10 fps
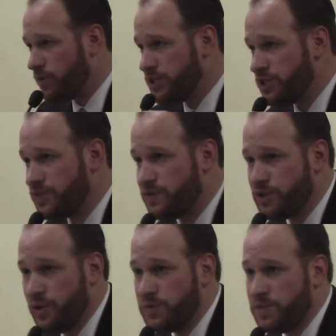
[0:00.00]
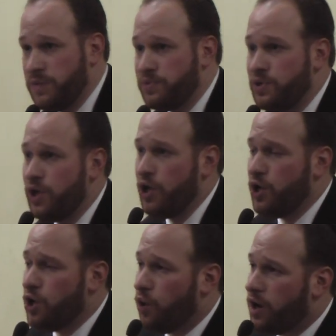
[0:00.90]
was, just for those people
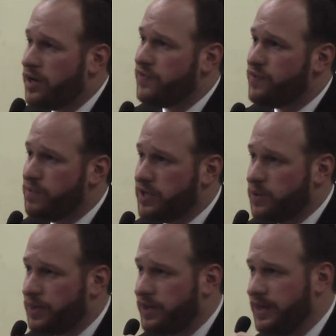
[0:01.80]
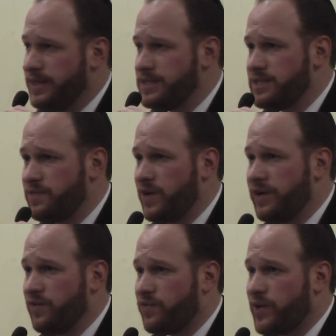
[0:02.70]
who aren't familiar with it, this is a
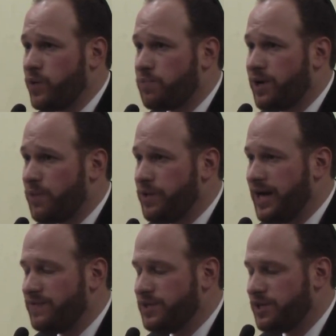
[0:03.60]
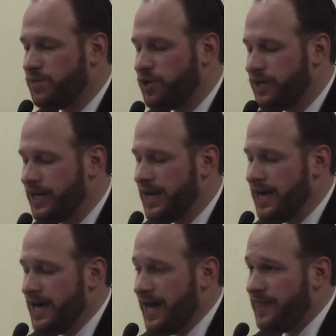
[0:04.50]
very frequent problem we have in the community,
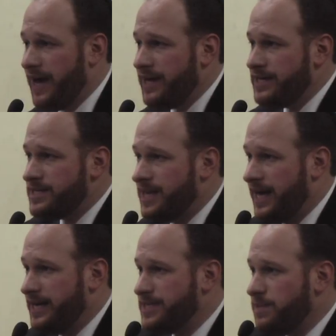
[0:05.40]
and that is that it's